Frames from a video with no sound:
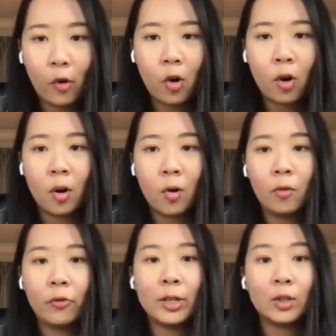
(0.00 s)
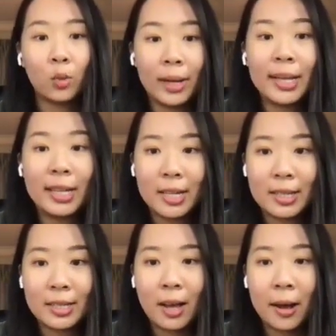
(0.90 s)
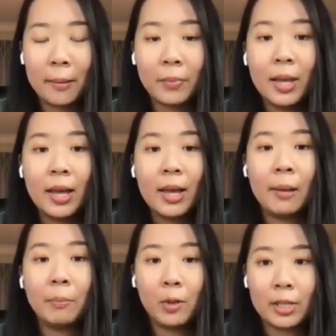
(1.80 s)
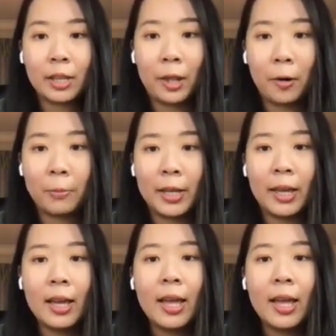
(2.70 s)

for over 20 years music therapy.